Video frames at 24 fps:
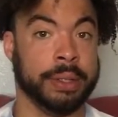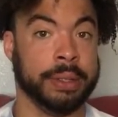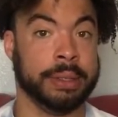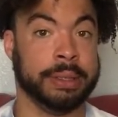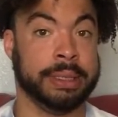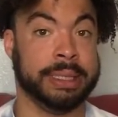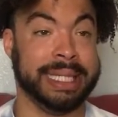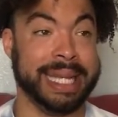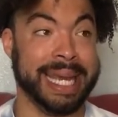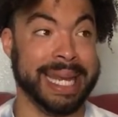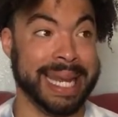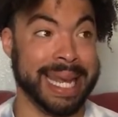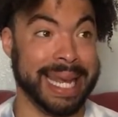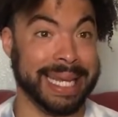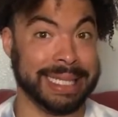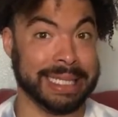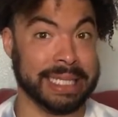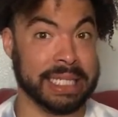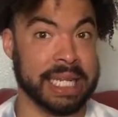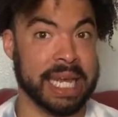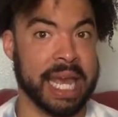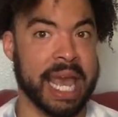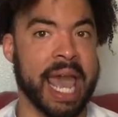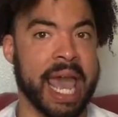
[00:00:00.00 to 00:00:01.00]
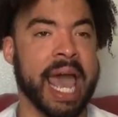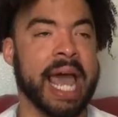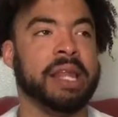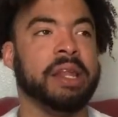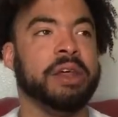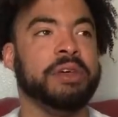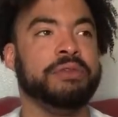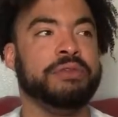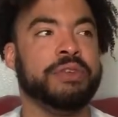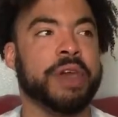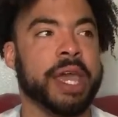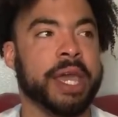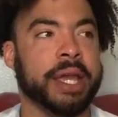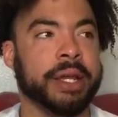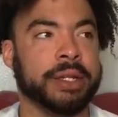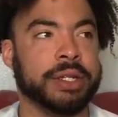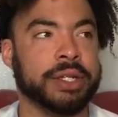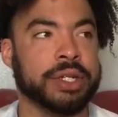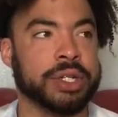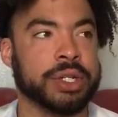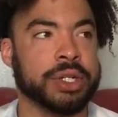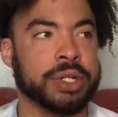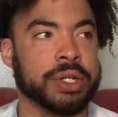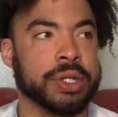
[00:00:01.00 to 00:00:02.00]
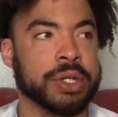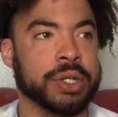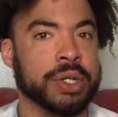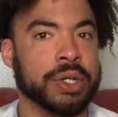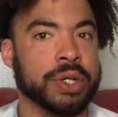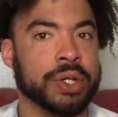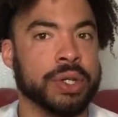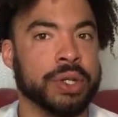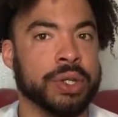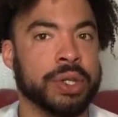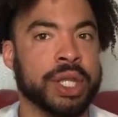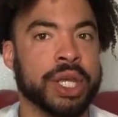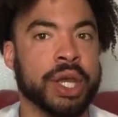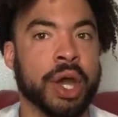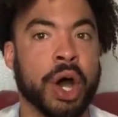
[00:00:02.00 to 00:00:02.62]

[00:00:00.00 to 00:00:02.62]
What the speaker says: Did it elevate the